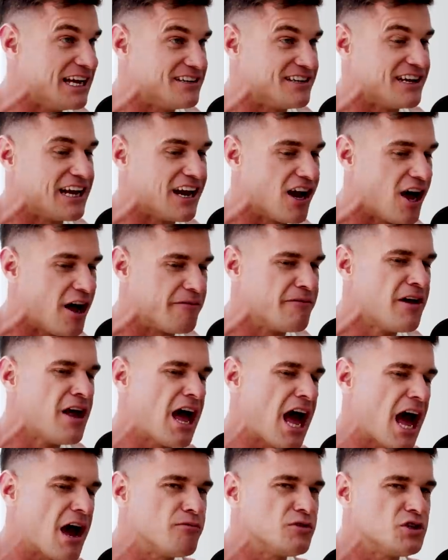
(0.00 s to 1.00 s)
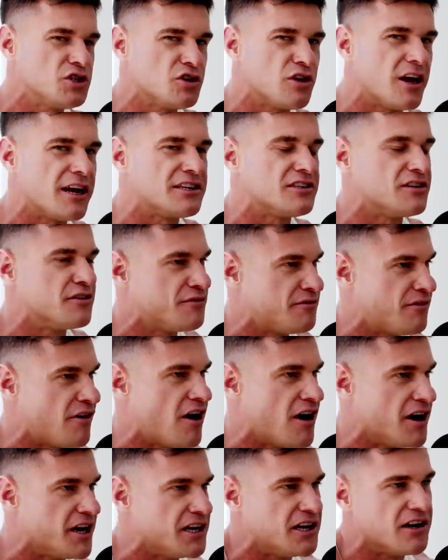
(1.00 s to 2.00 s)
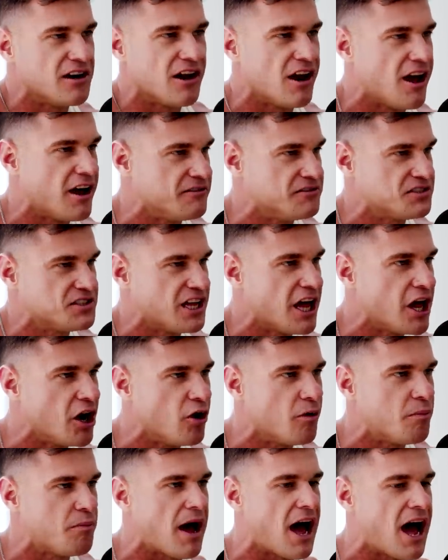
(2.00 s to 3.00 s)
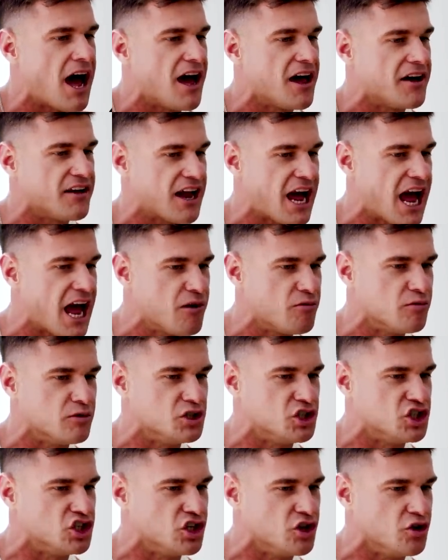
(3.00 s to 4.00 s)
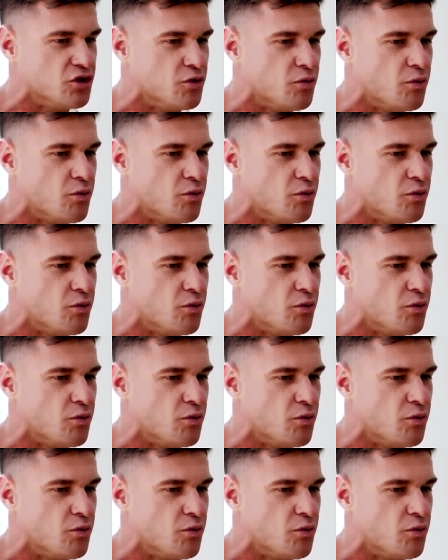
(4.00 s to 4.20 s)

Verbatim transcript: to day life. How would you like define life setup, and how would you?